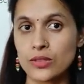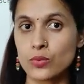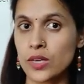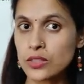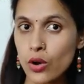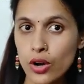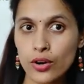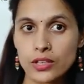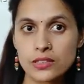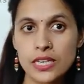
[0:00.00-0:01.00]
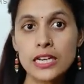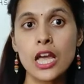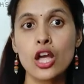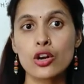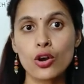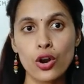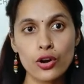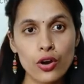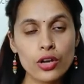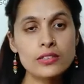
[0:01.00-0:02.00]
What KOHLRAUSC'S did,
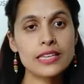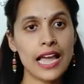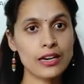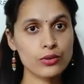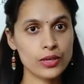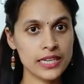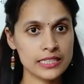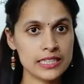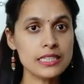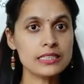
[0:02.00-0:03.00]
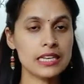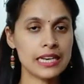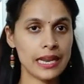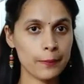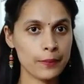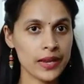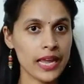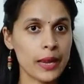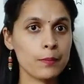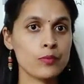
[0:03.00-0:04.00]
KOHLRAUSC'S calculated the
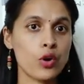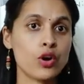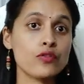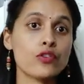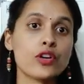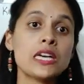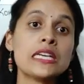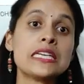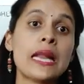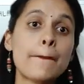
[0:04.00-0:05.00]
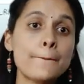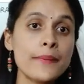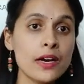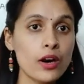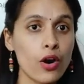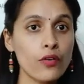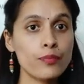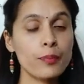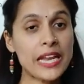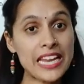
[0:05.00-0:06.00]
lambda m naught for a number
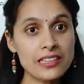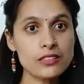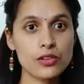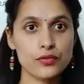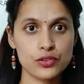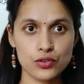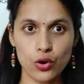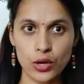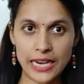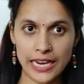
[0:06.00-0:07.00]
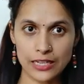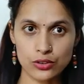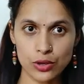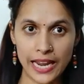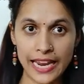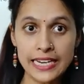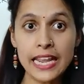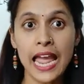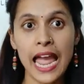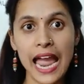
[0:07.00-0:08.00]
of pairs of strong
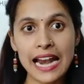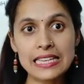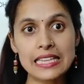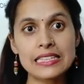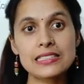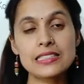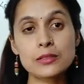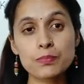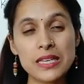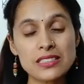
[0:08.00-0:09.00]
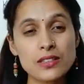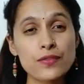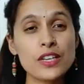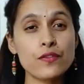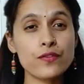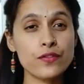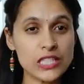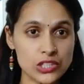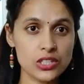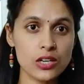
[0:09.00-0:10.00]
electrolyte, and there is a specific
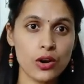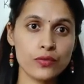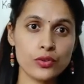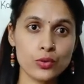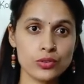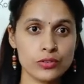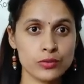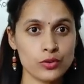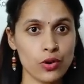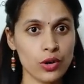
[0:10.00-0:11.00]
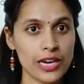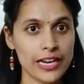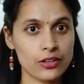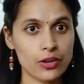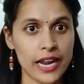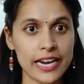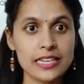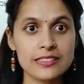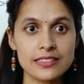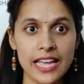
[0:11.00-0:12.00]
feature of those strong
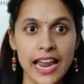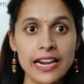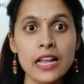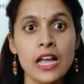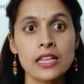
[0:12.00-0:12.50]
electrolyte is that